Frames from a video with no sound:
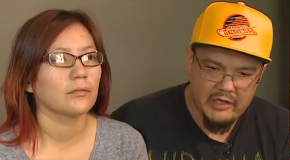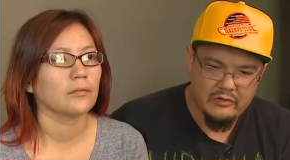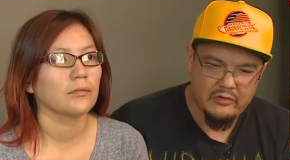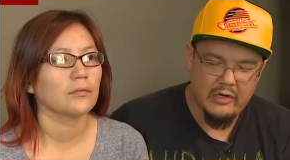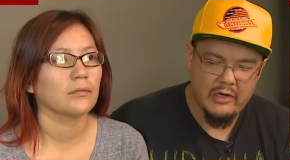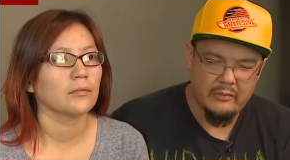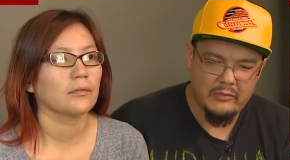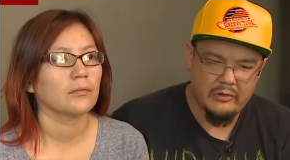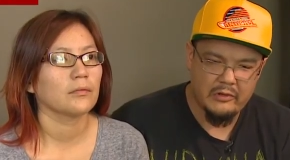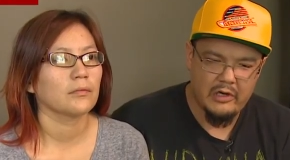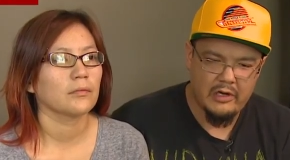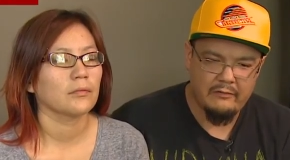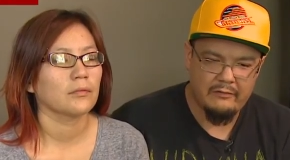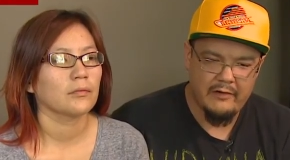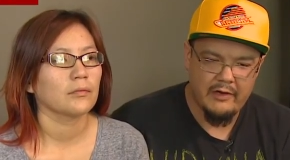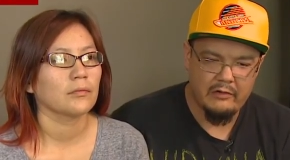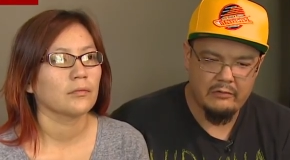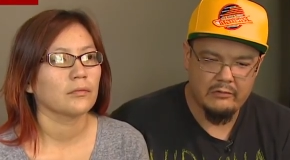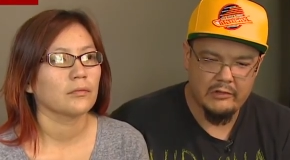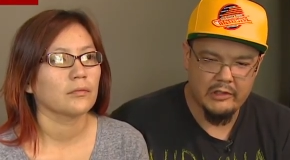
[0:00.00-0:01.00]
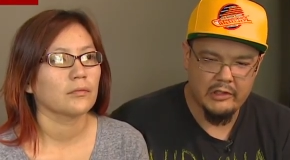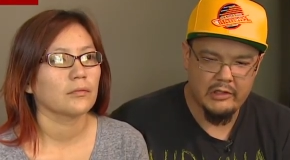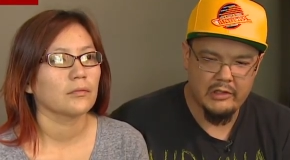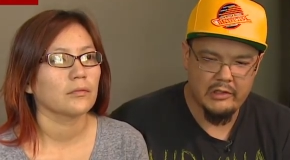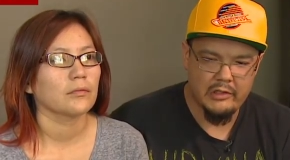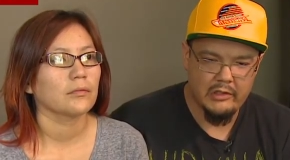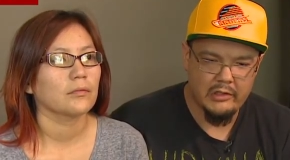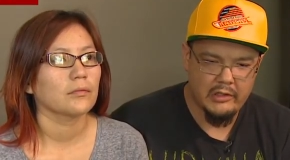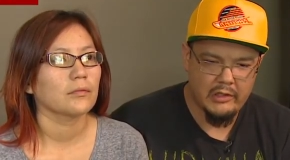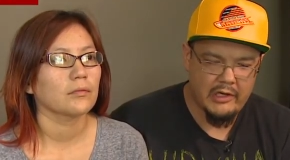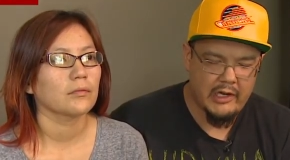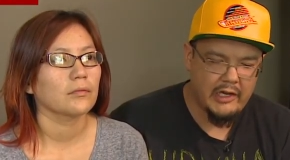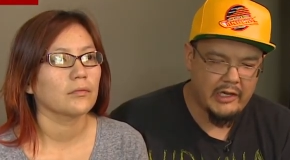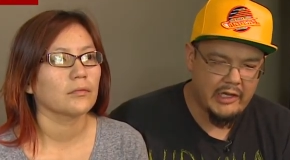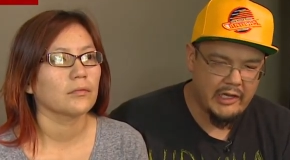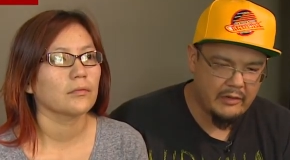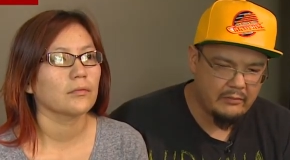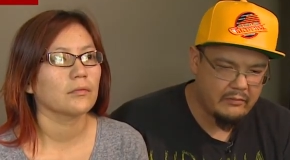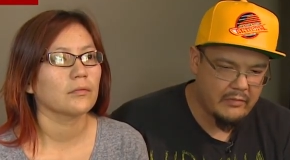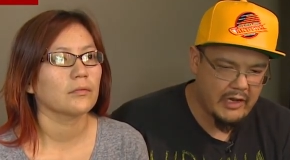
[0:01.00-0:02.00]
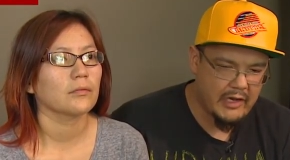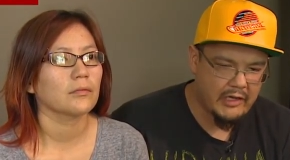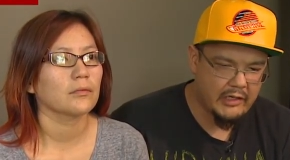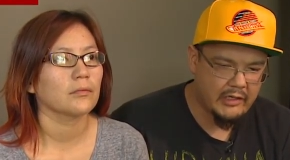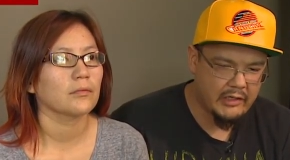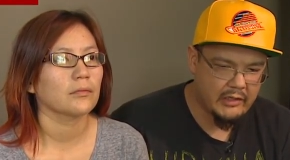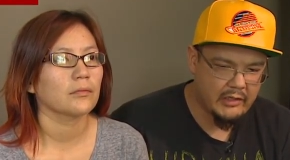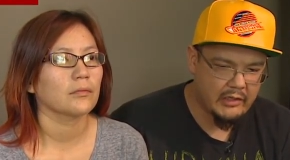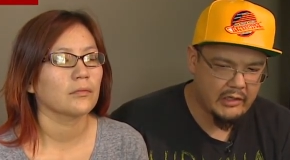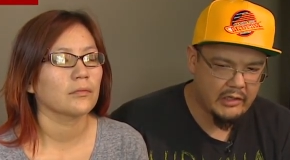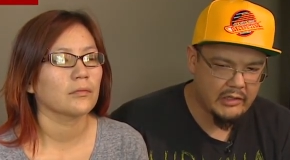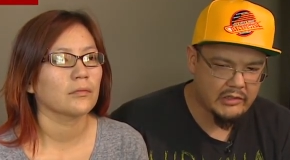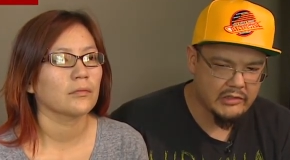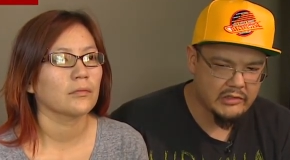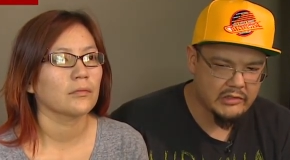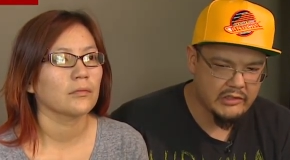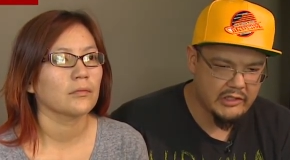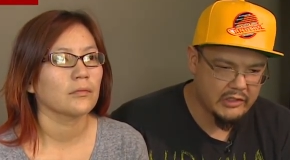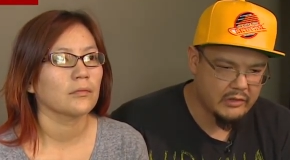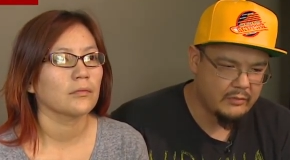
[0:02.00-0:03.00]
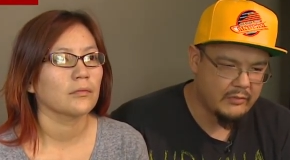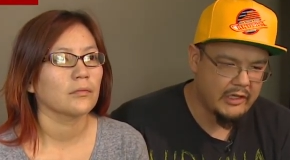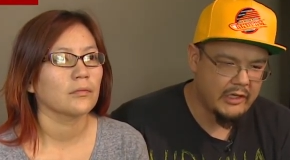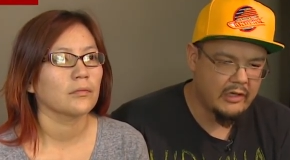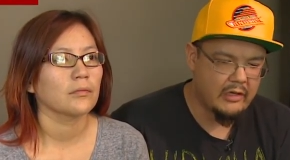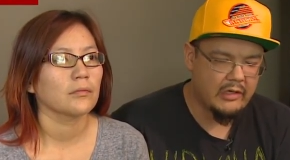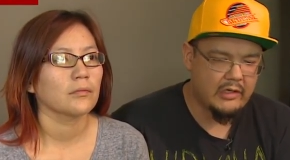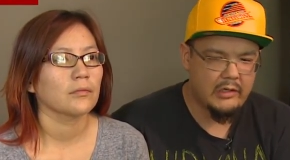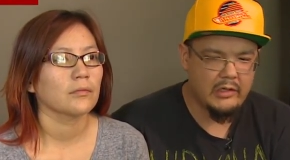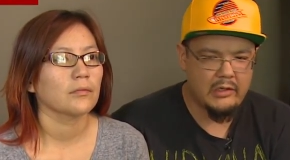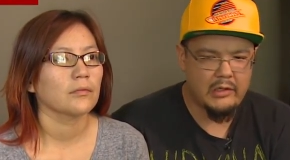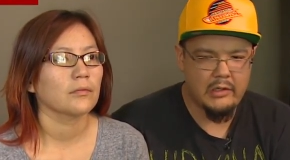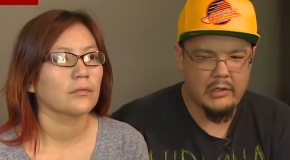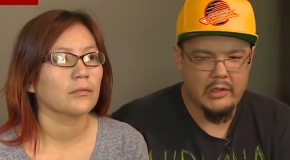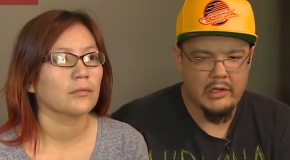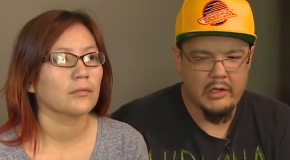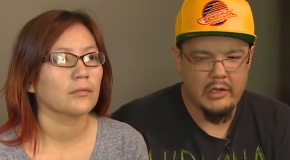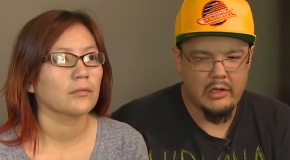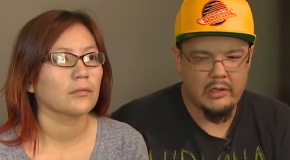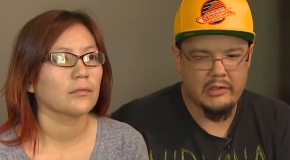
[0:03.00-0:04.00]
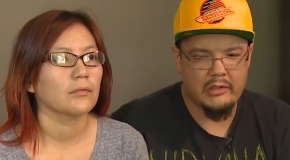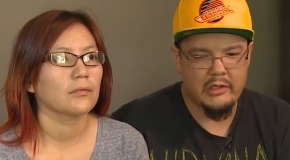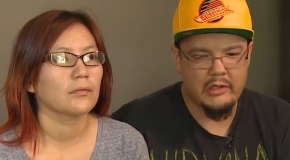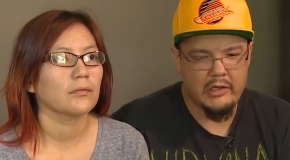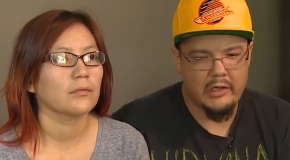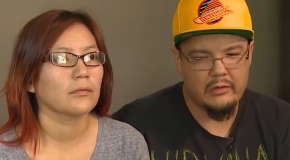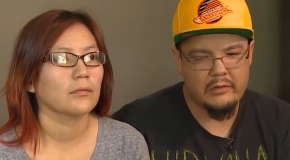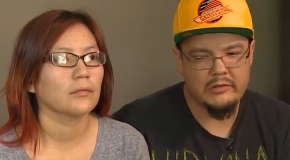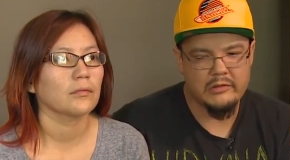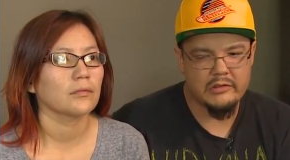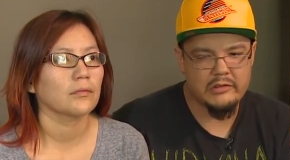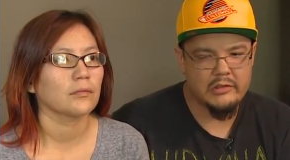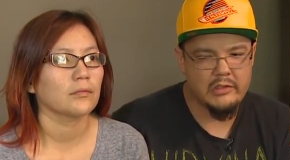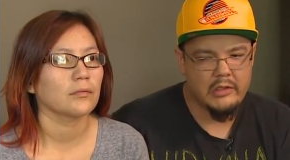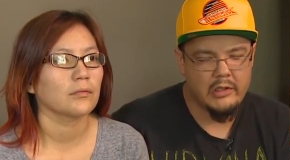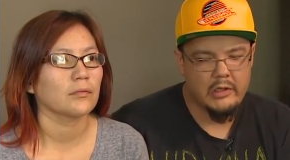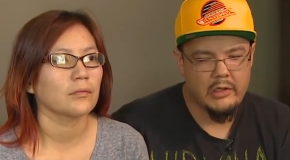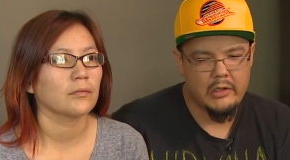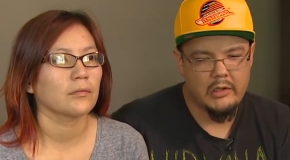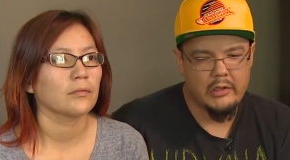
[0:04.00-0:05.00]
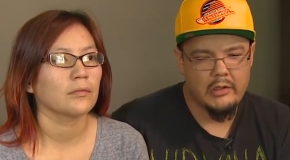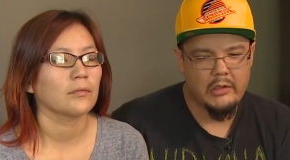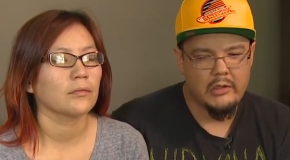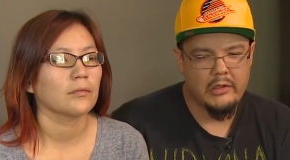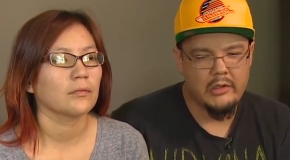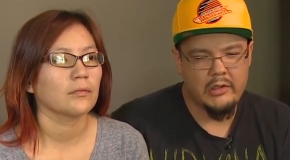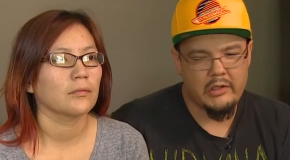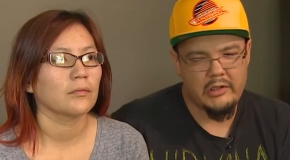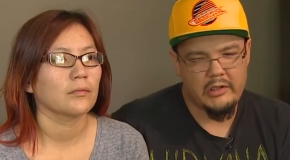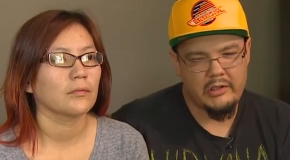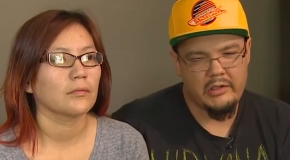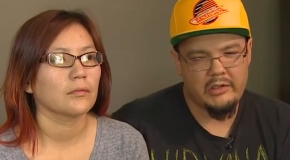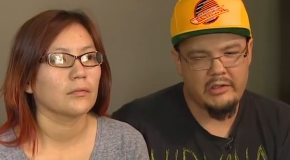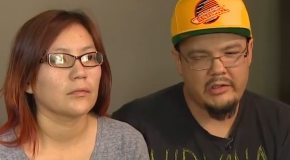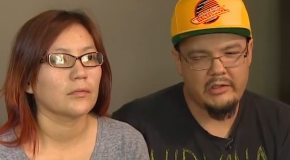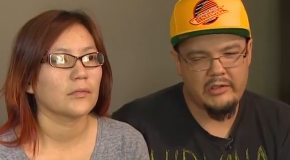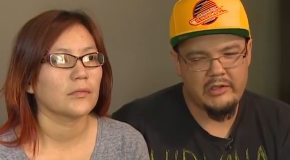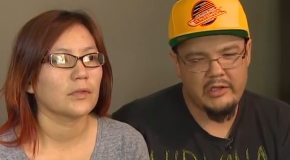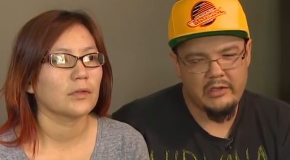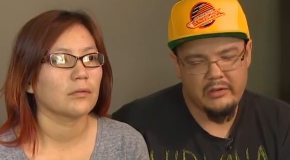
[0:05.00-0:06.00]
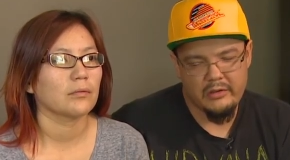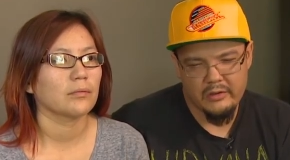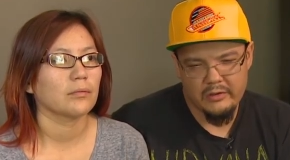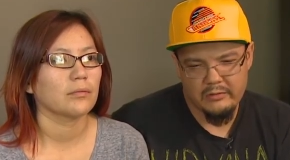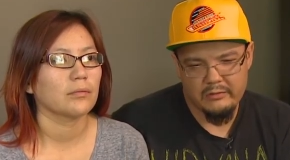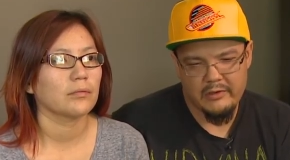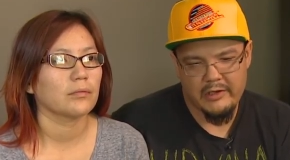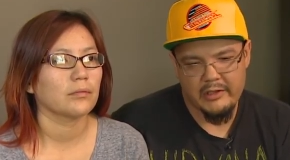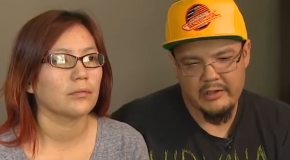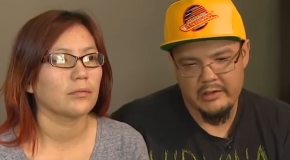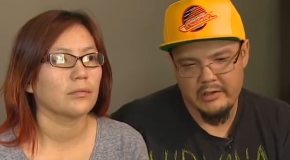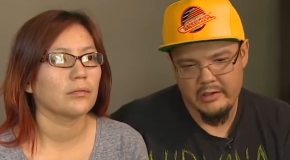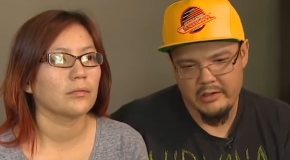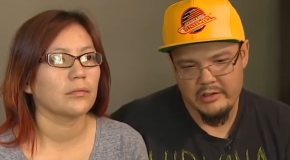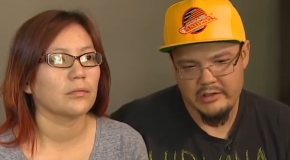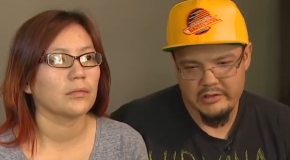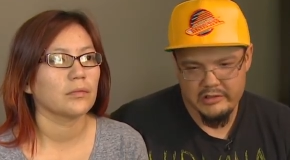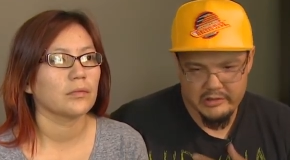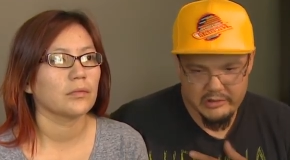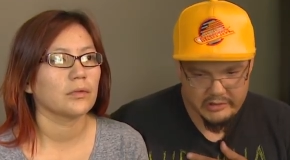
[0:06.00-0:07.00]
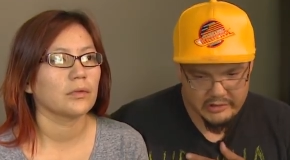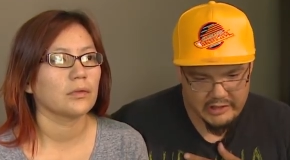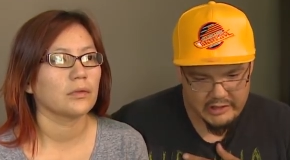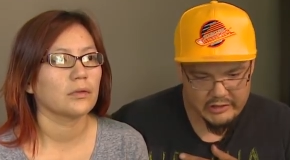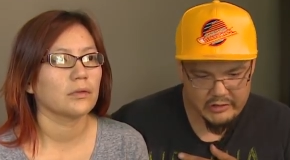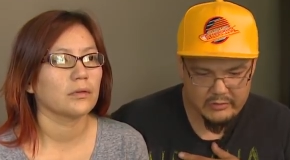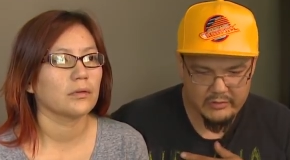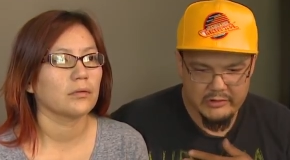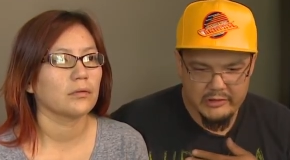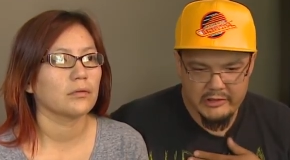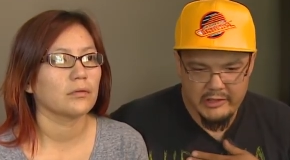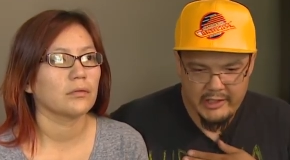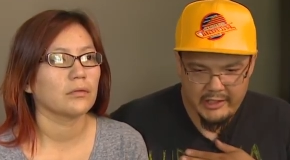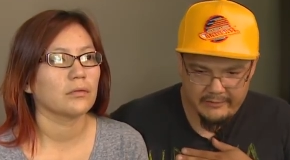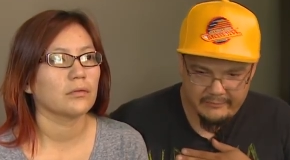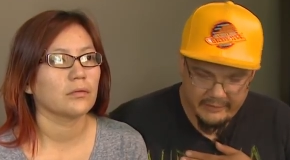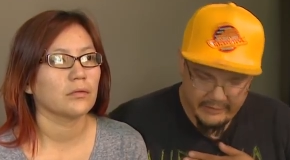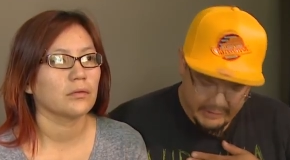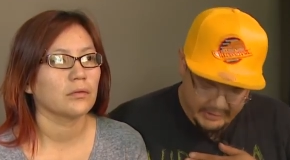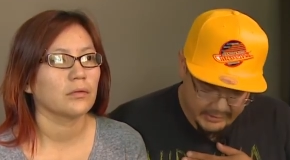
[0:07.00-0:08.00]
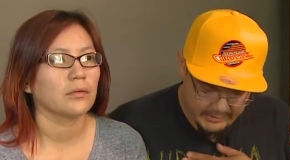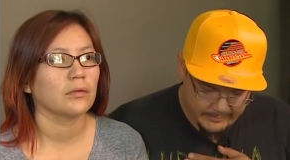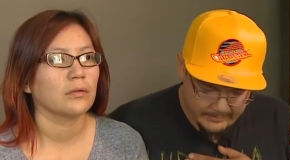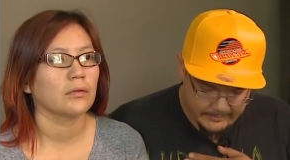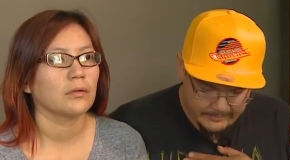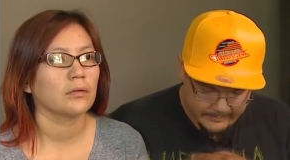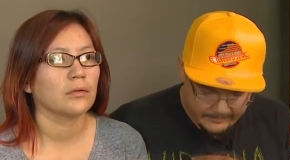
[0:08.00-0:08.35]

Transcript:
Speaker 1: dropped her off at work, and I came back and I seen him laying on the on the couch. It didn't look right. His chest was caving in.